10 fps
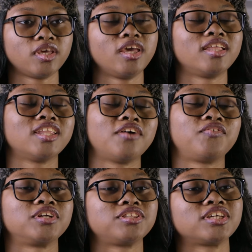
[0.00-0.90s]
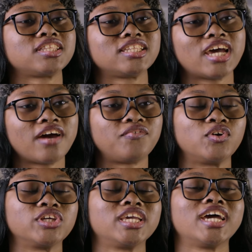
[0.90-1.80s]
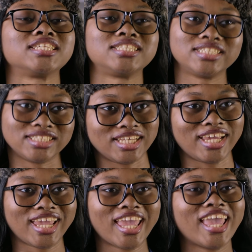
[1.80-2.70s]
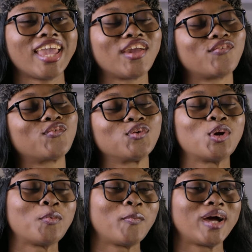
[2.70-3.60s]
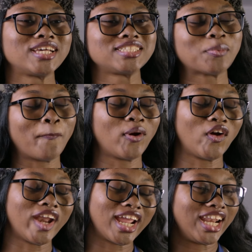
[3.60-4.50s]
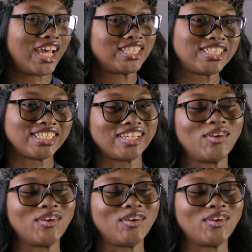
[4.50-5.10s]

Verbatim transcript: Now for the third thing that I have for you guys today if mom's pregnancy.